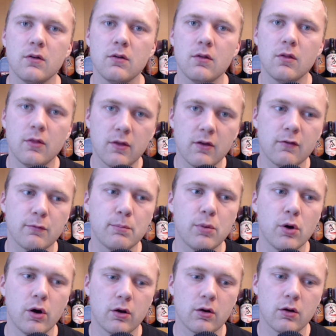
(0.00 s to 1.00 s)
this
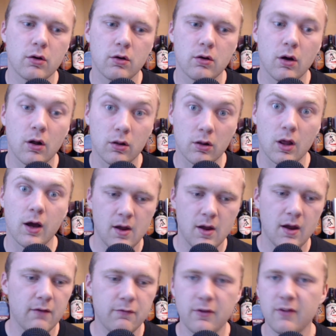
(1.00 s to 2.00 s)
book a lot.
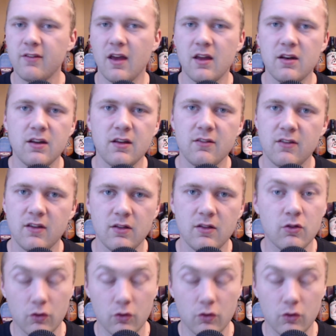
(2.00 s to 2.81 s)
If this ending scene,